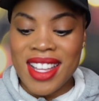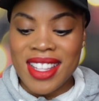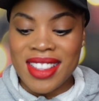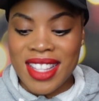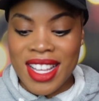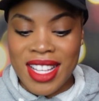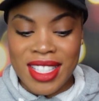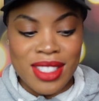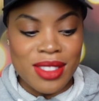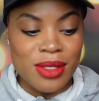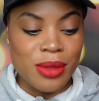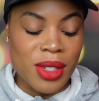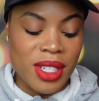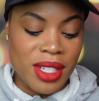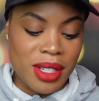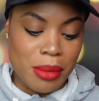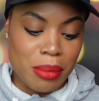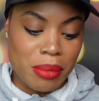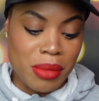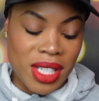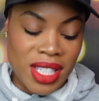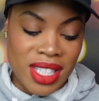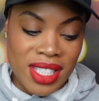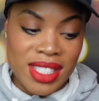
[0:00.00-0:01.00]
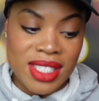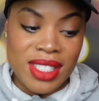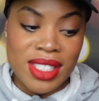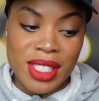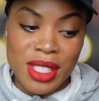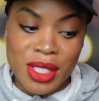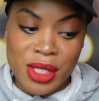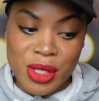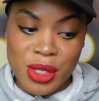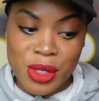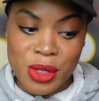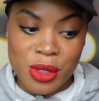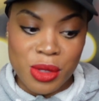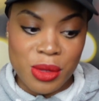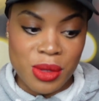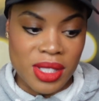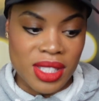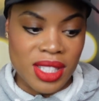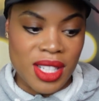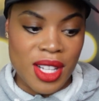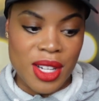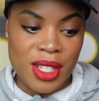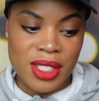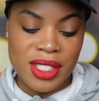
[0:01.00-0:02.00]
That's one of the biggest issues
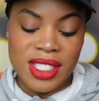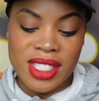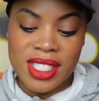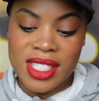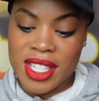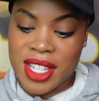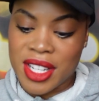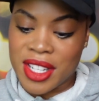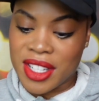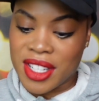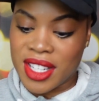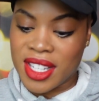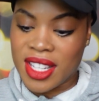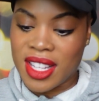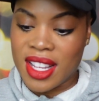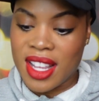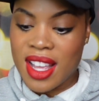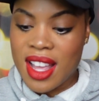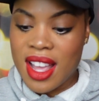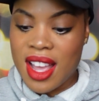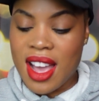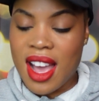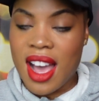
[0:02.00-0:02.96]
with Lost Cherry.